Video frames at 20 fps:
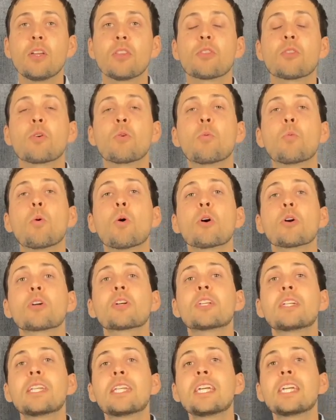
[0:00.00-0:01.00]
The
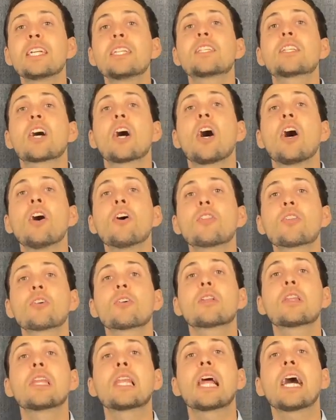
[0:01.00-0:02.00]
work needs
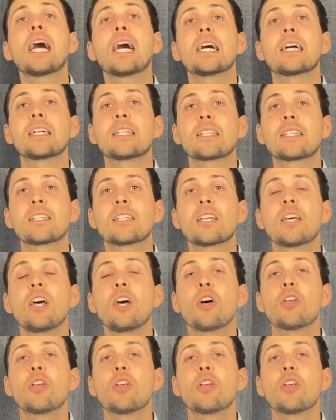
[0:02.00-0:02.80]
other lines.